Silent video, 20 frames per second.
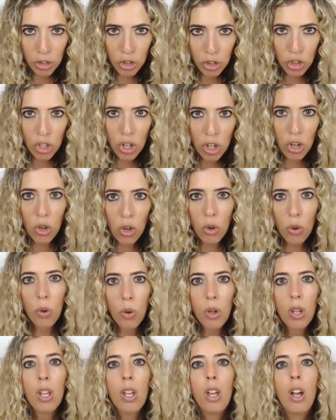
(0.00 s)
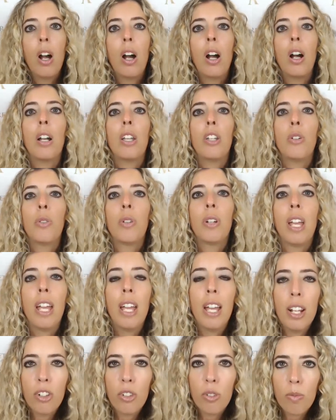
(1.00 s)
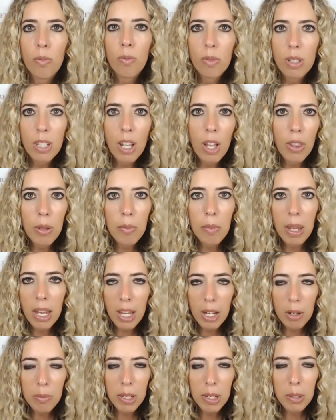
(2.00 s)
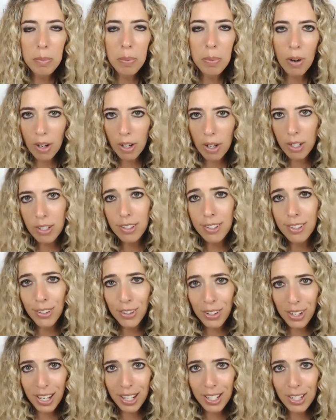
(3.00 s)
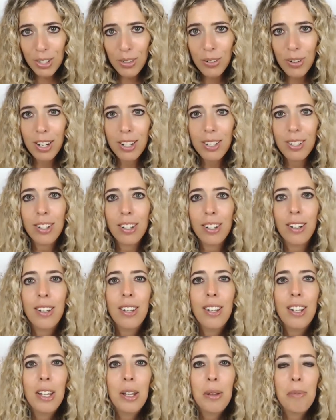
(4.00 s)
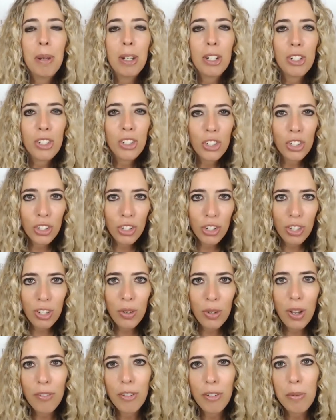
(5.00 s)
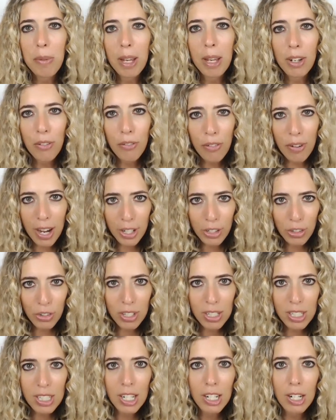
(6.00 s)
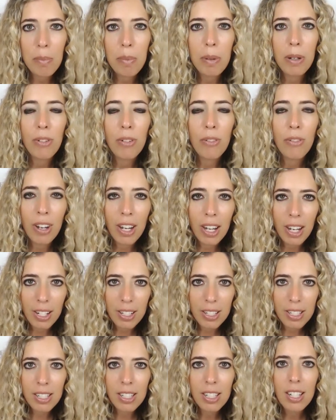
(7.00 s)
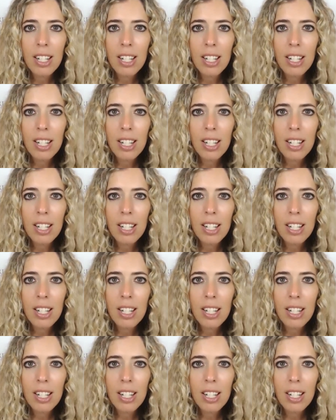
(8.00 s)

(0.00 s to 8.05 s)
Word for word: So you can't sell them a handmade product, okay? You need to make sure that you have your manufacturing set up in advance.